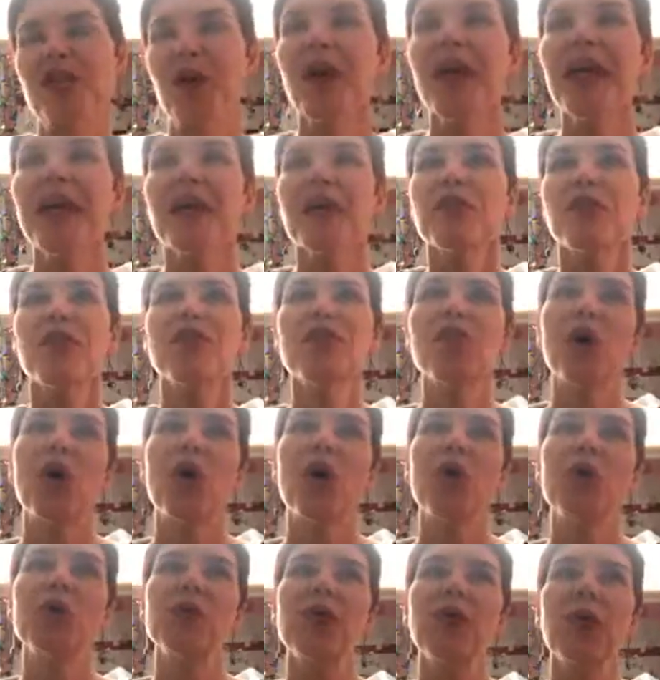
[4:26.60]
So this
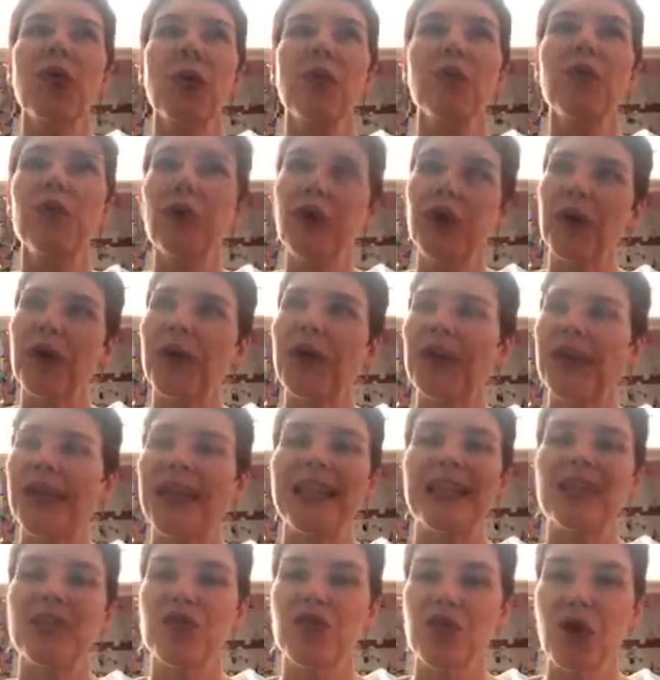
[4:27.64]
whole book
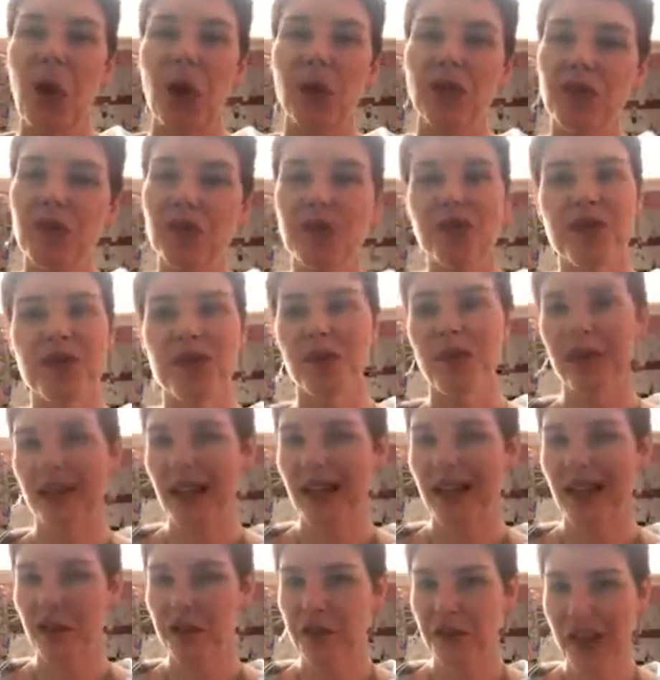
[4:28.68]
is told almost a bit
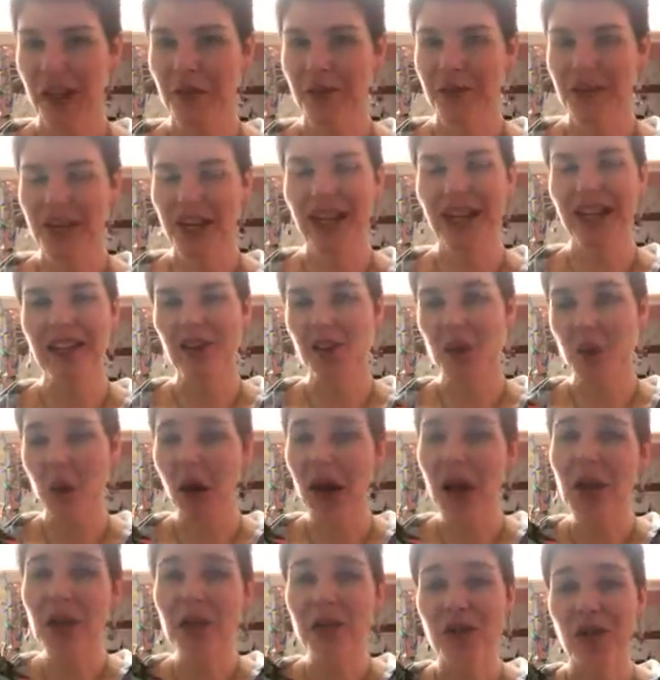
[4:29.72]
like a fairy tale as
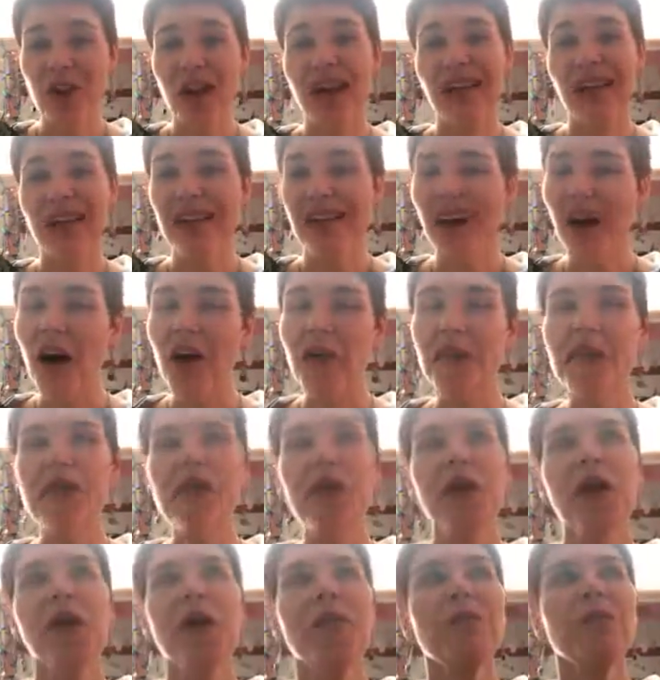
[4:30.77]
well, which I
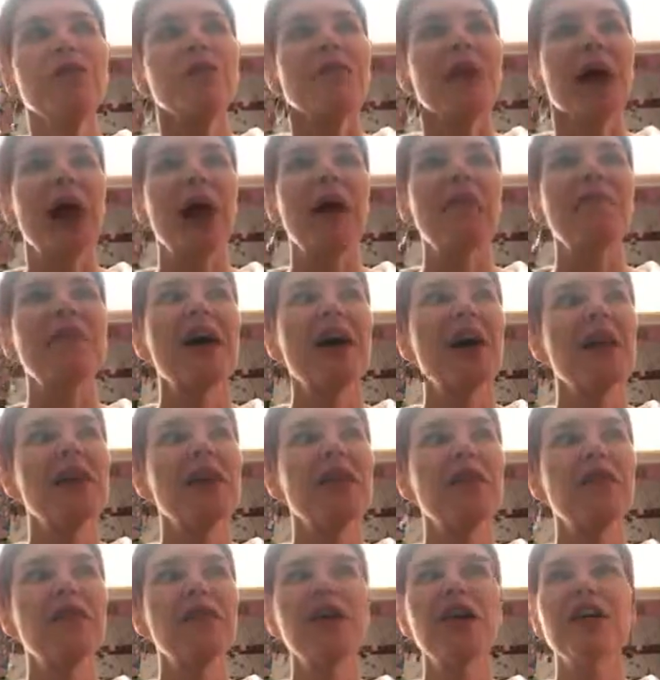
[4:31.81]
loved.
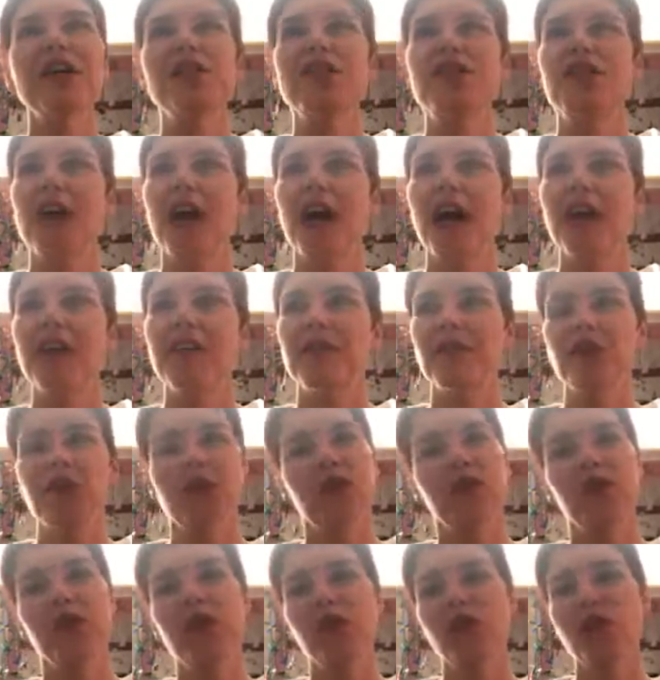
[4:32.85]
The first sort
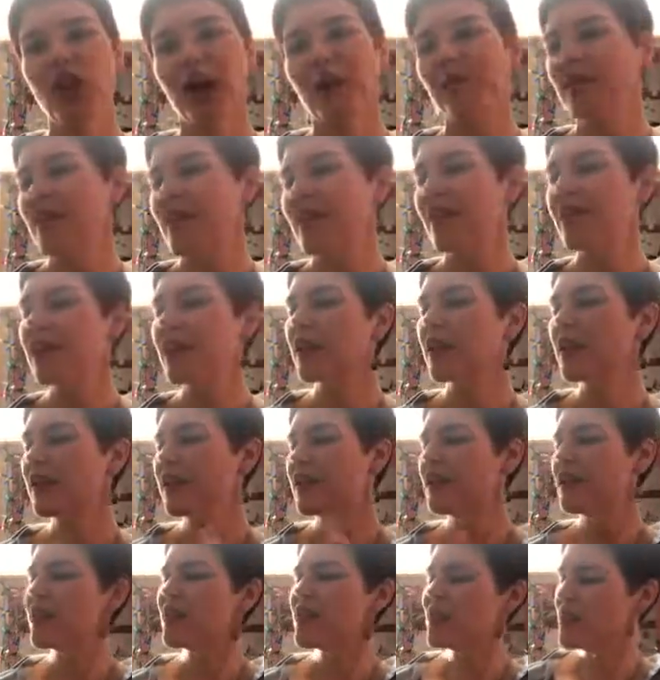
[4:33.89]
of few chapters, and I think
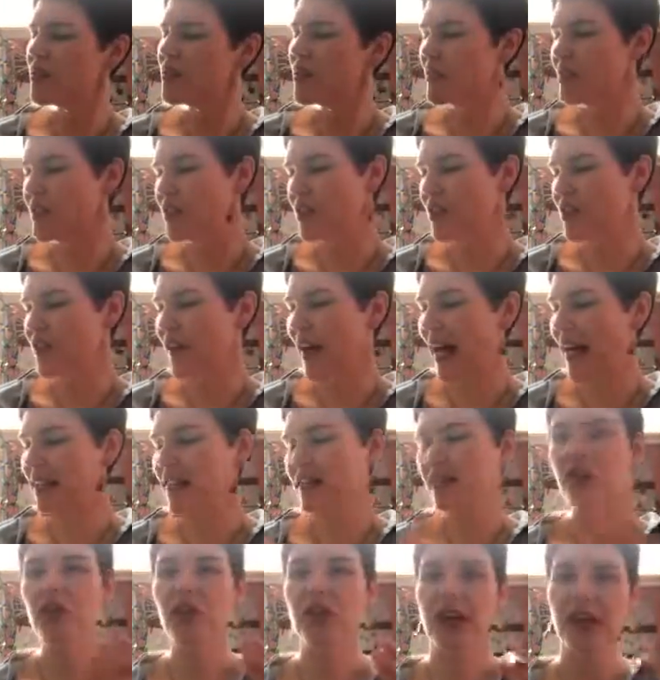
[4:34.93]
this is
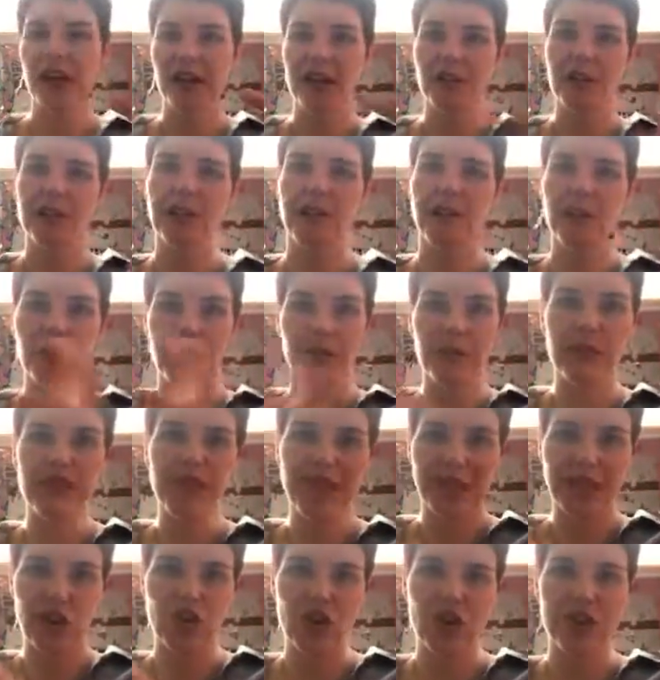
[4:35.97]
divided into kind of
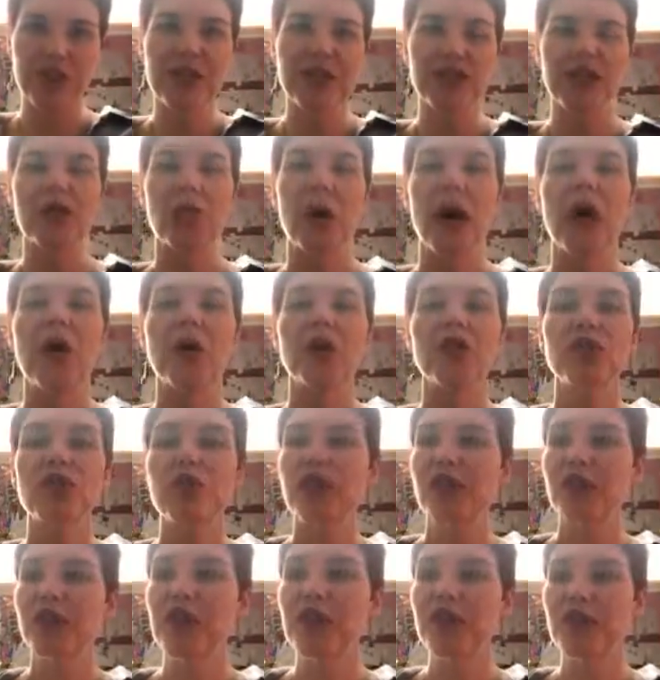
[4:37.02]
sections as well. Sort
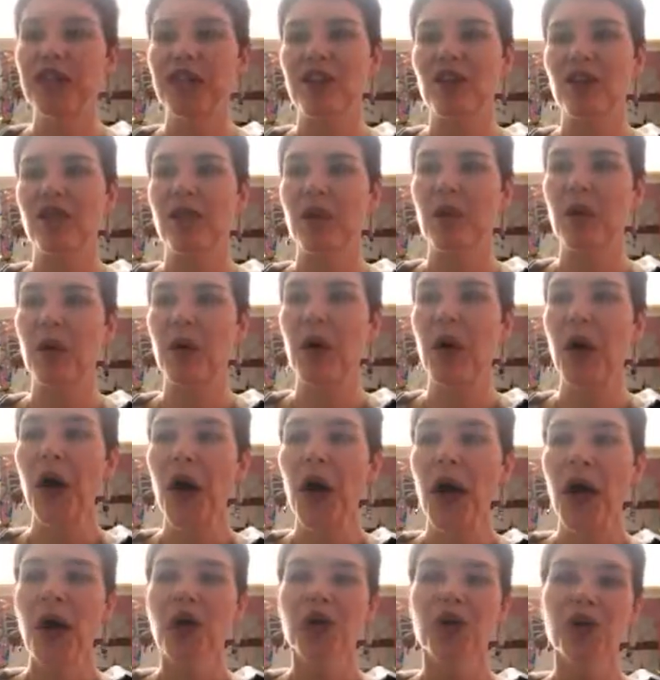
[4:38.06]
of the first section of the book,
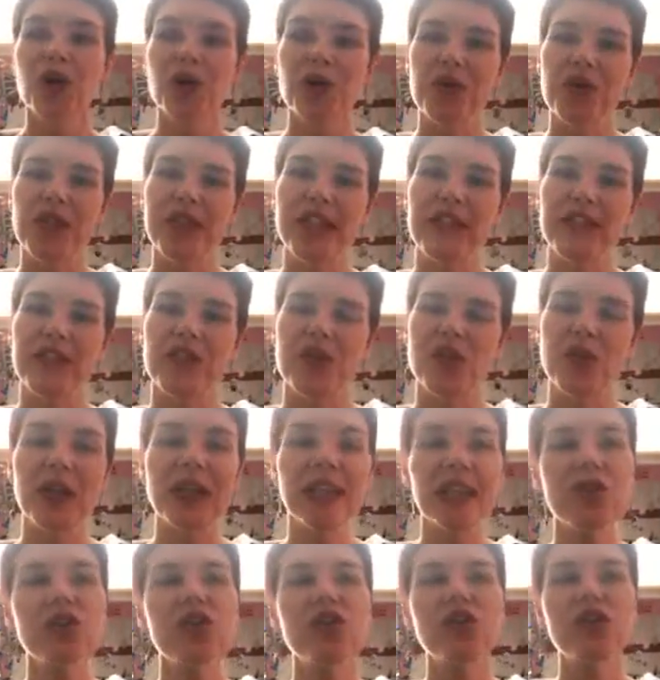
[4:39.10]
you also get you
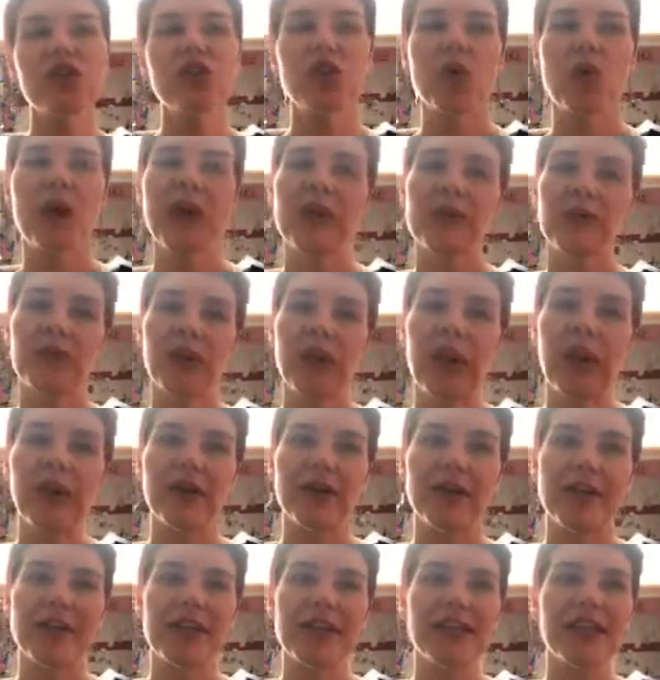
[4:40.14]
get introduced to quite a few
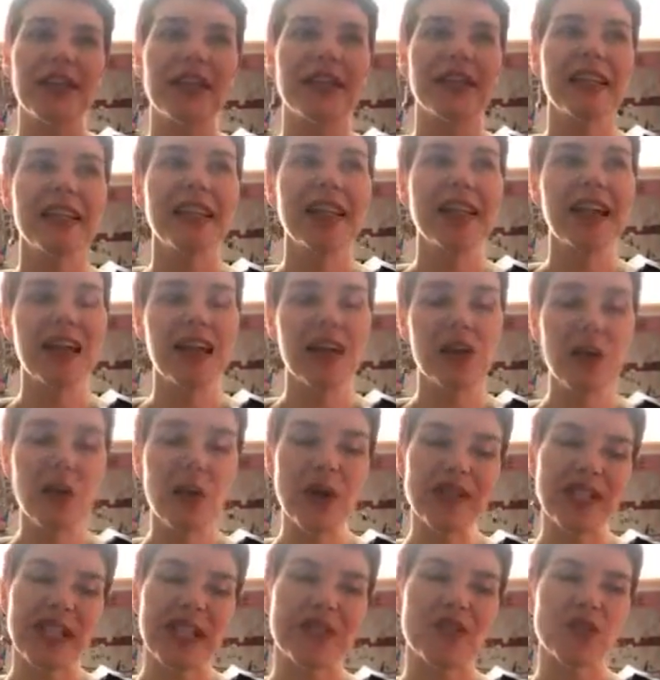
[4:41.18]
characters, and then it
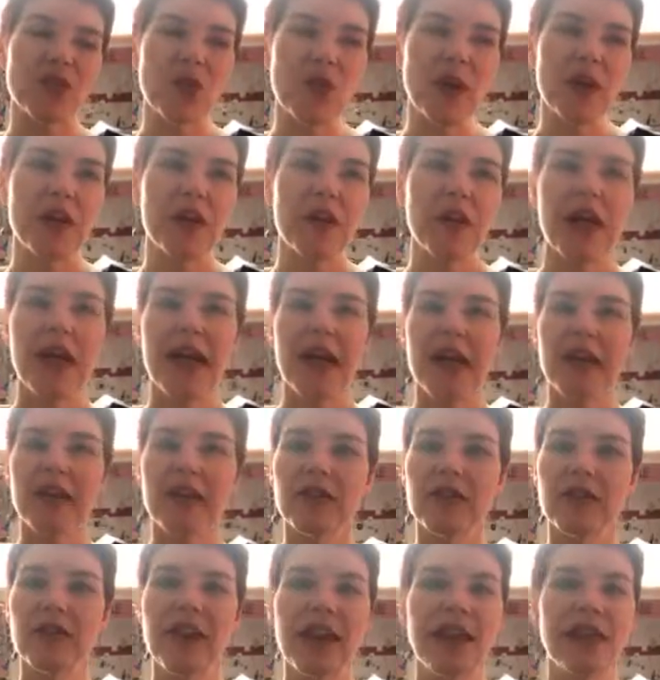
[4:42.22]
always ends with
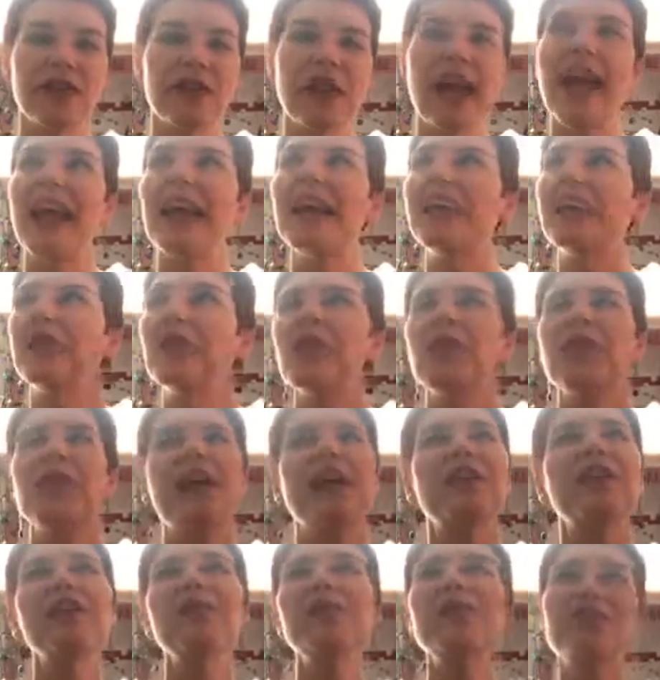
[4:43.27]
that they
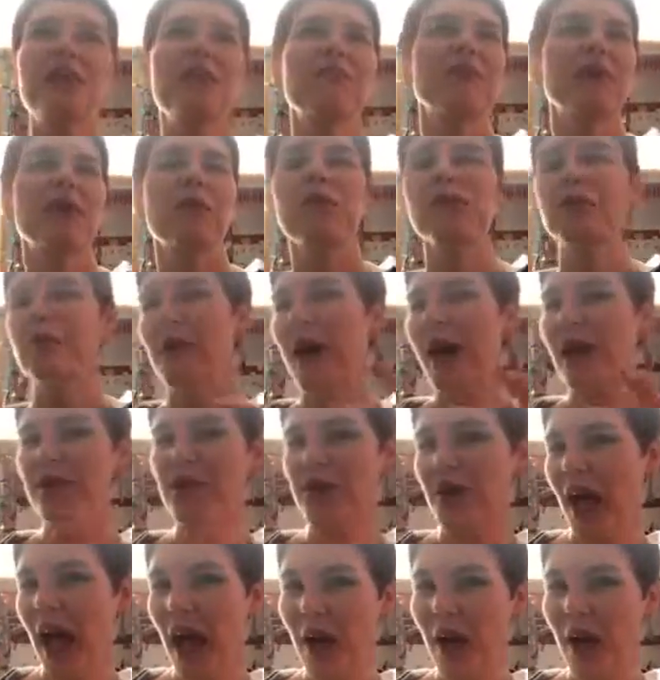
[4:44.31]
knew something was about to